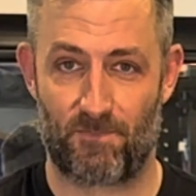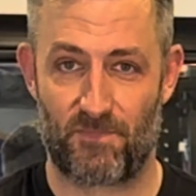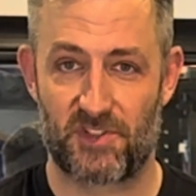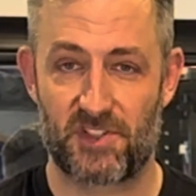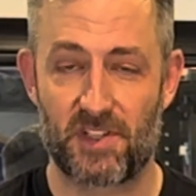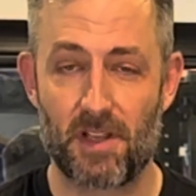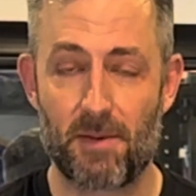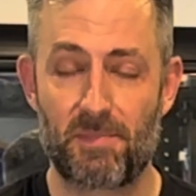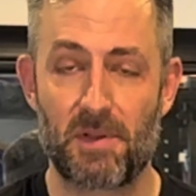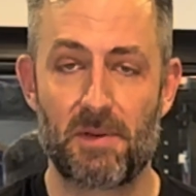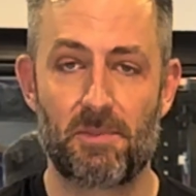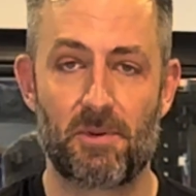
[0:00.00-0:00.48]

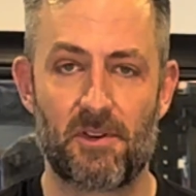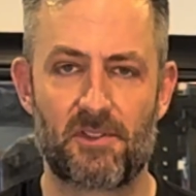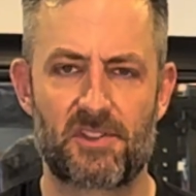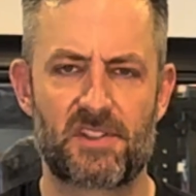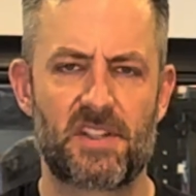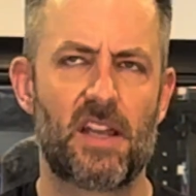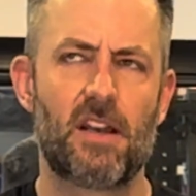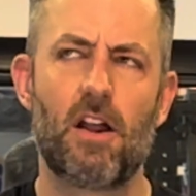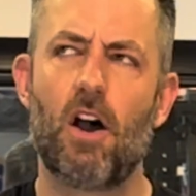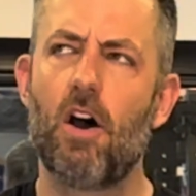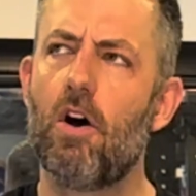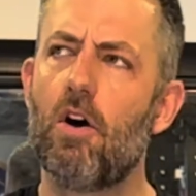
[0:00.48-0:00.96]
Some people have
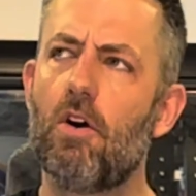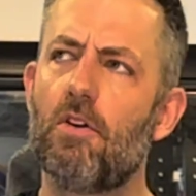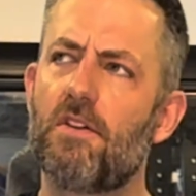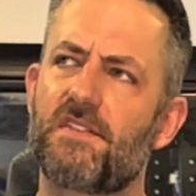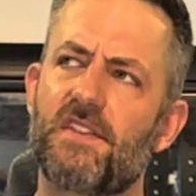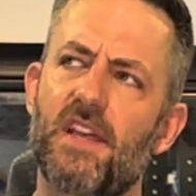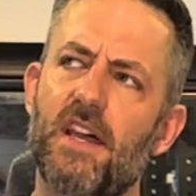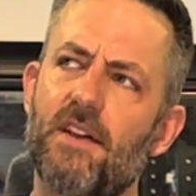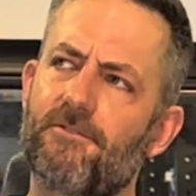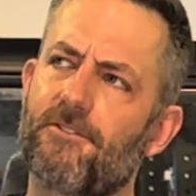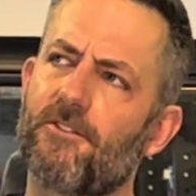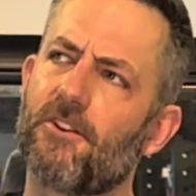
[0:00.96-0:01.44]
said, oh, is
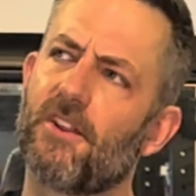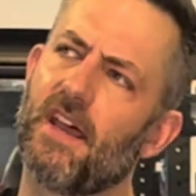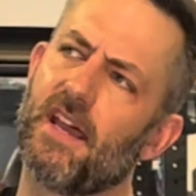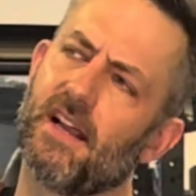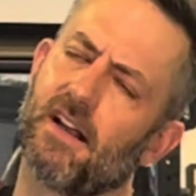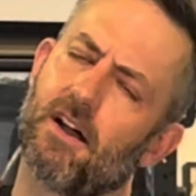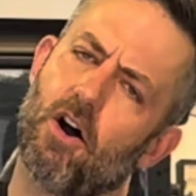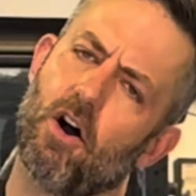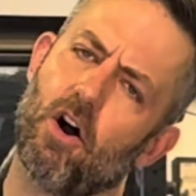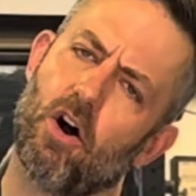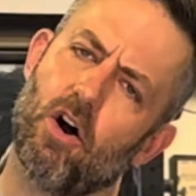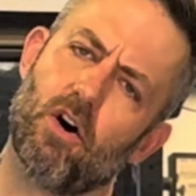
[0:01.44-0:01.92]
that for
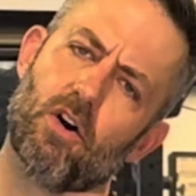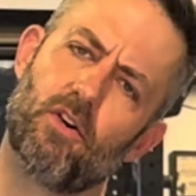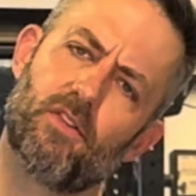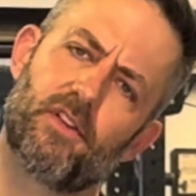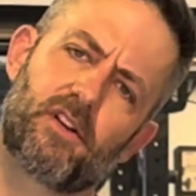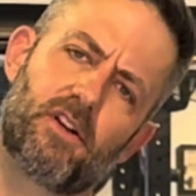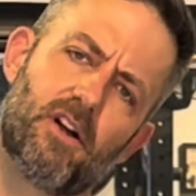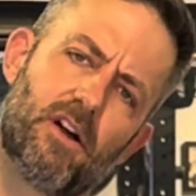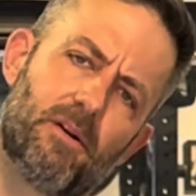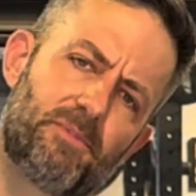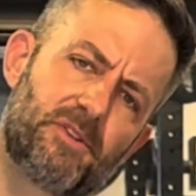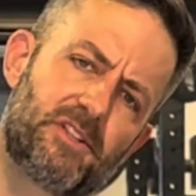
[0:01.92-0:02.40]
like all the
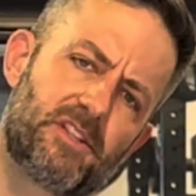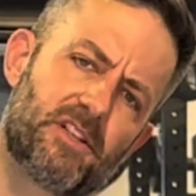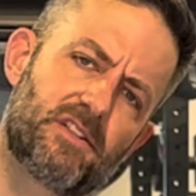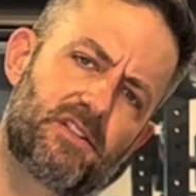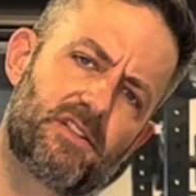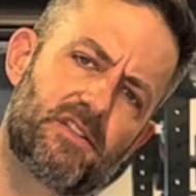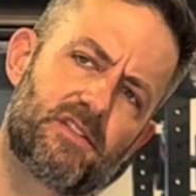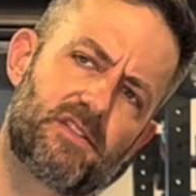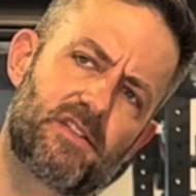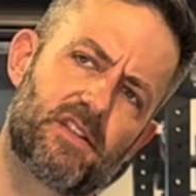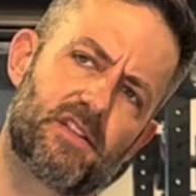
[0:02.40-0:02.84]
competitions?